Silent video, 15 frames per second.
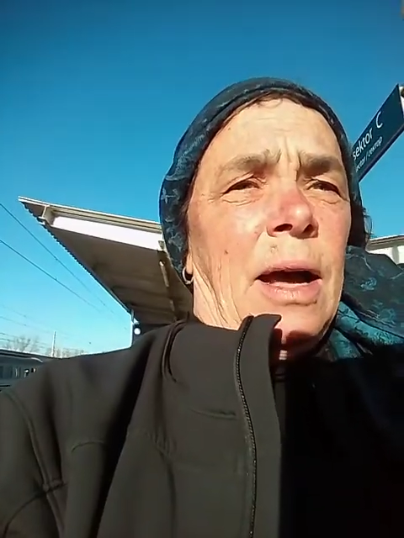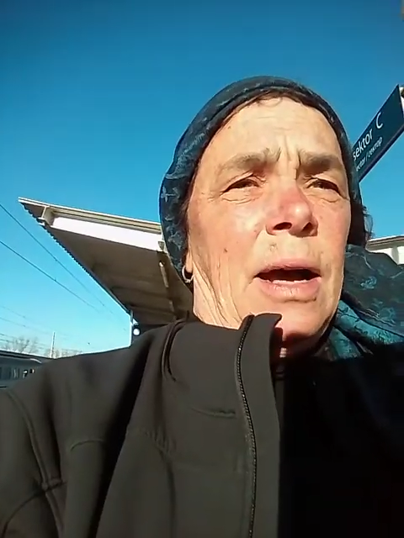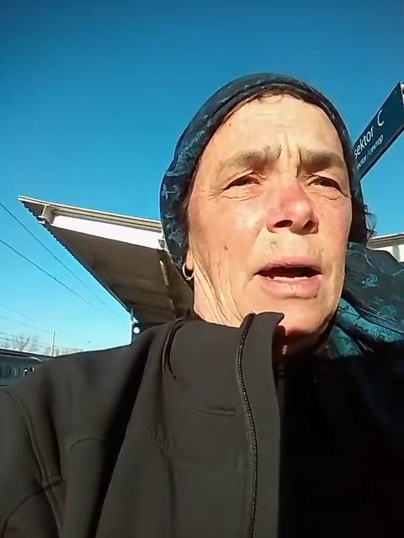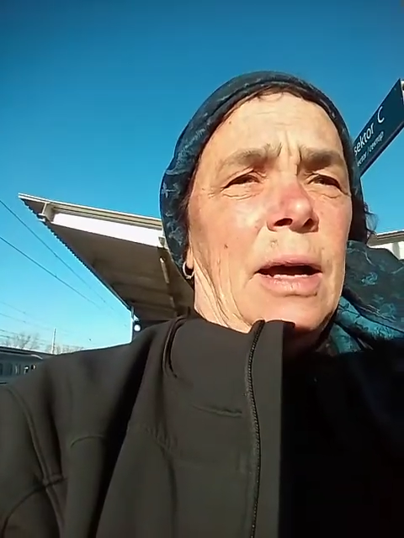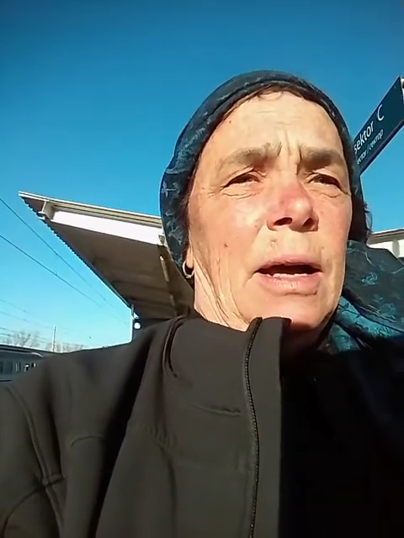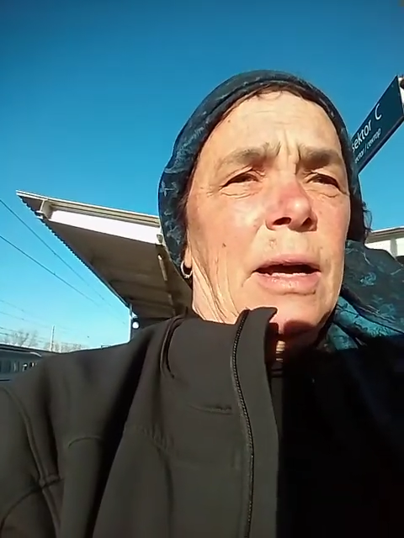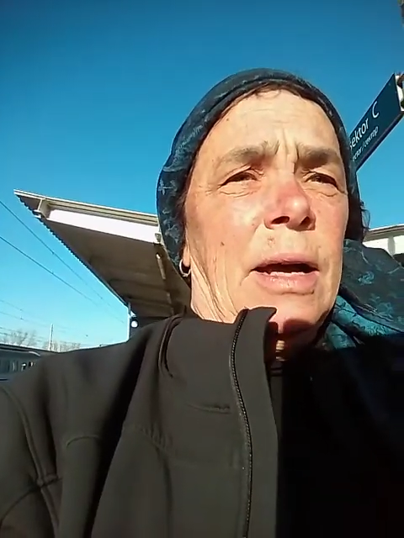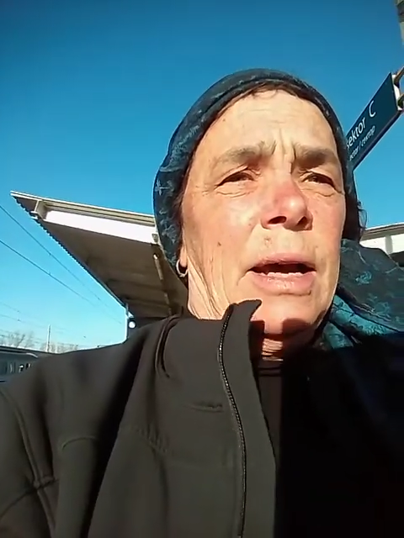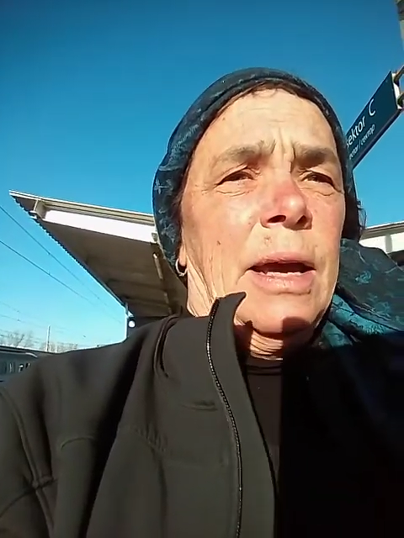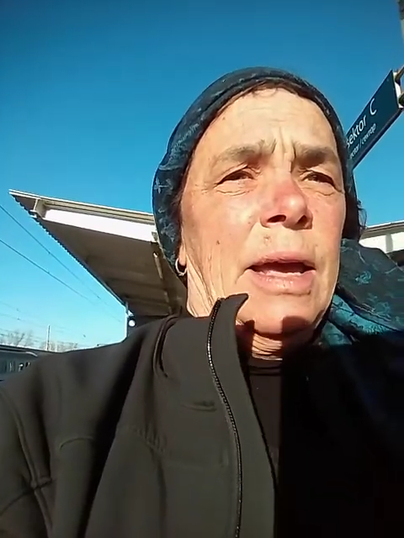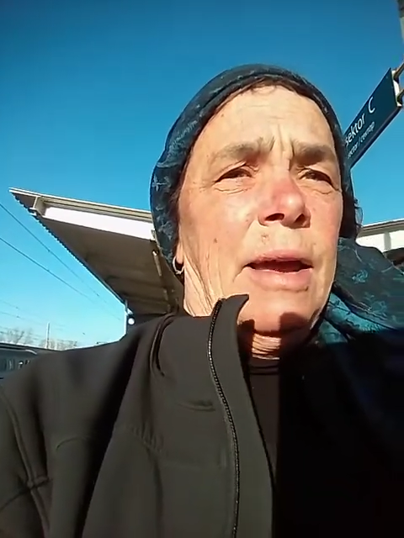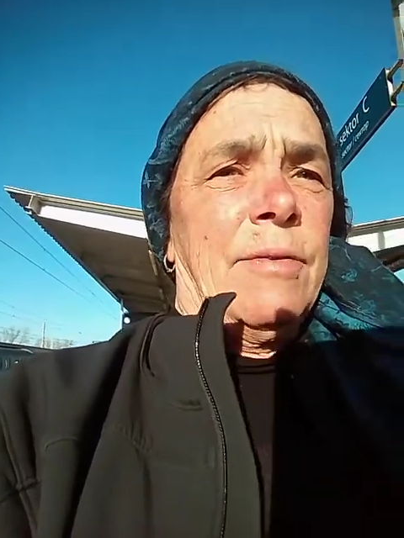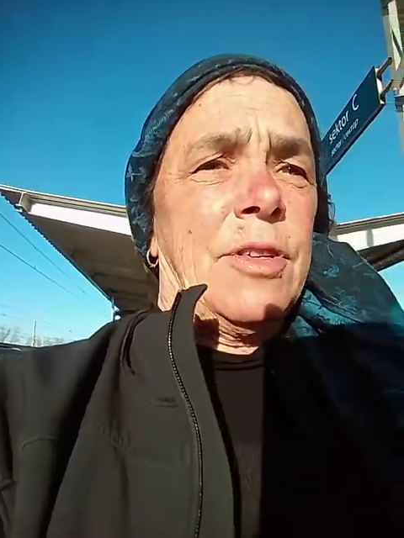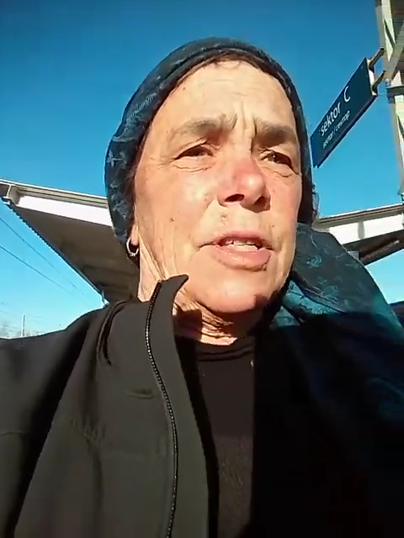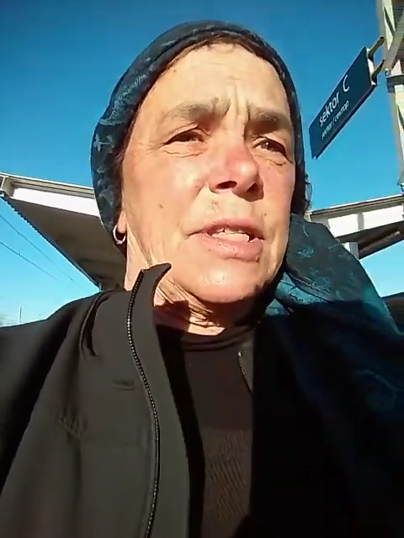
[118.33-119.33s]
I
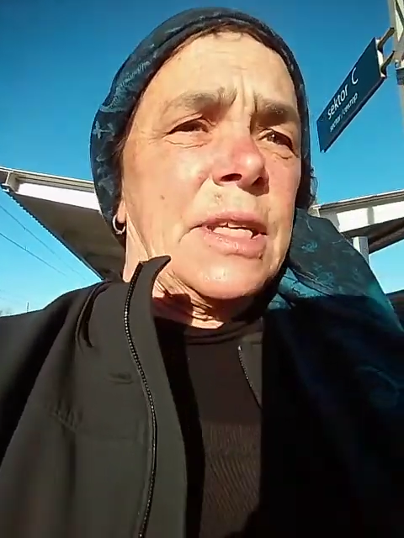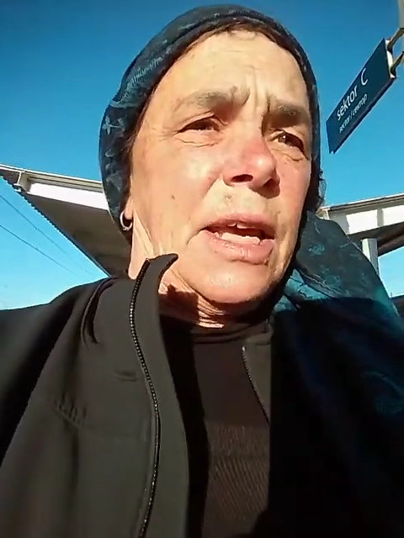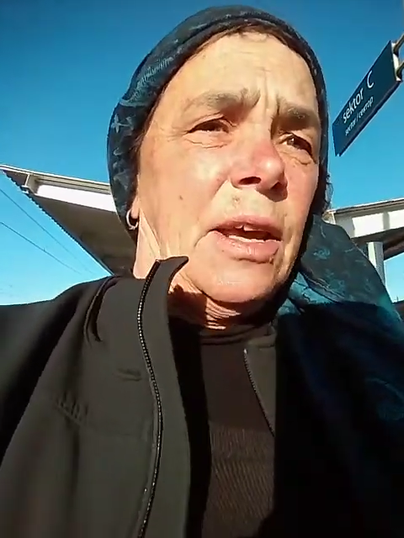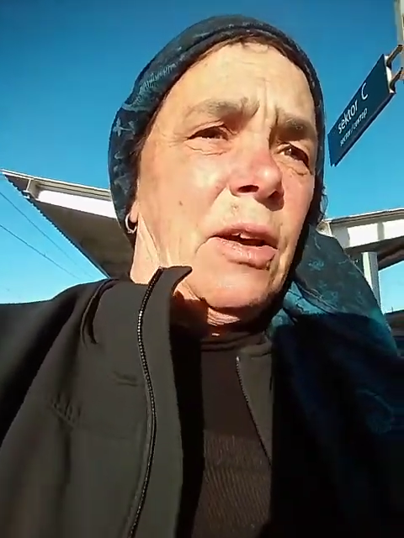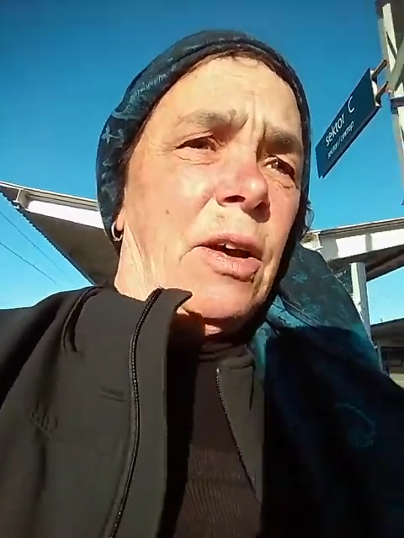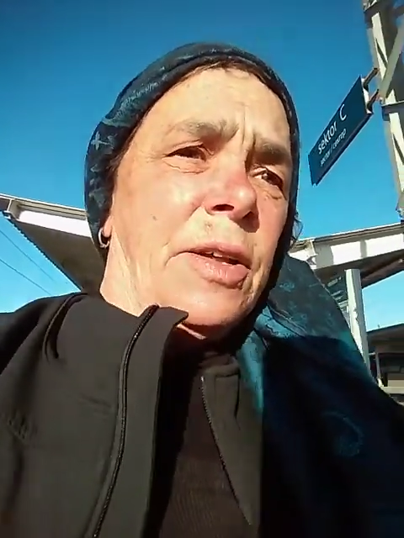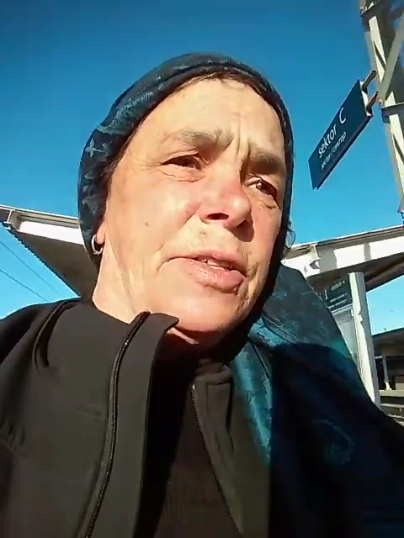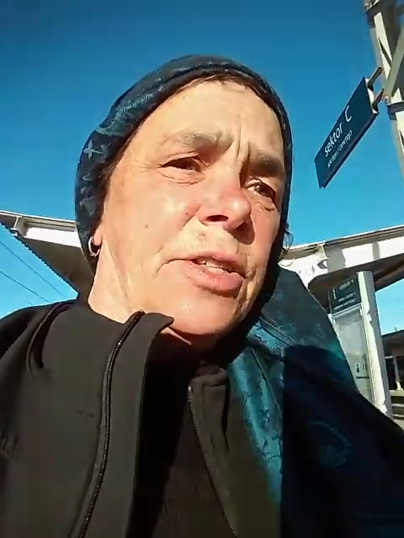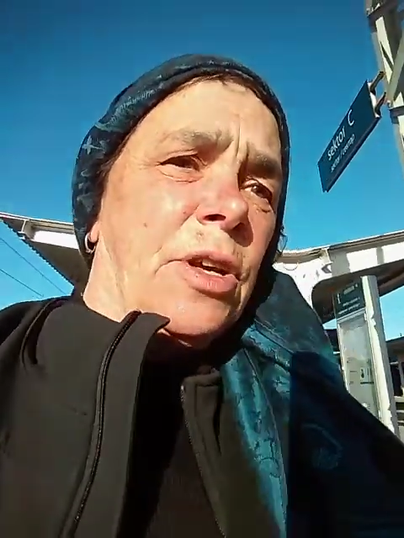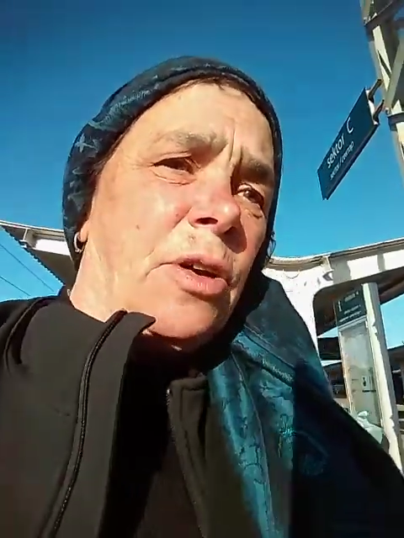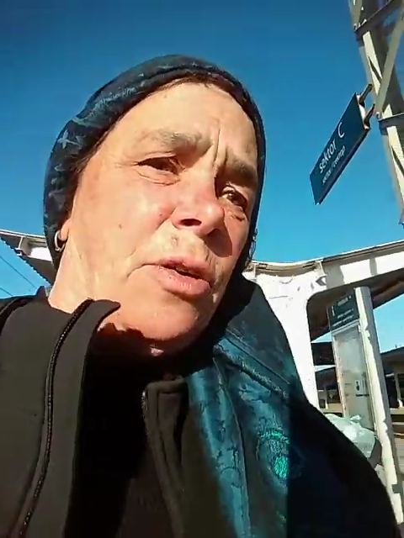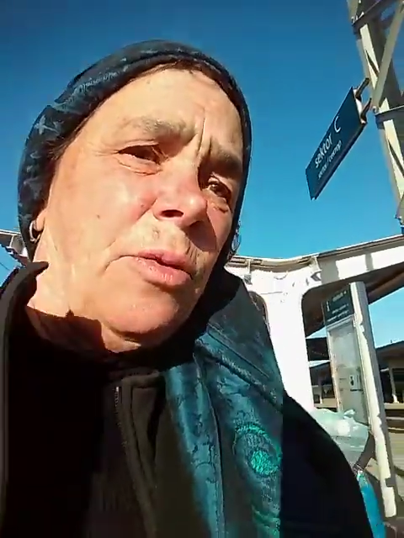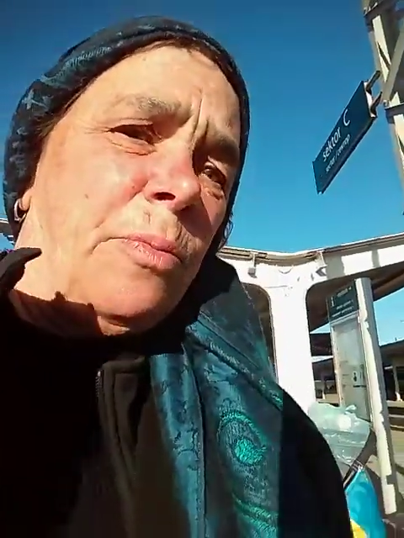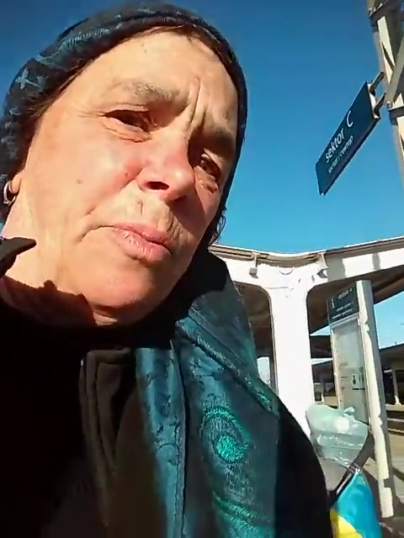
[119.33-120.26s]
have to say also,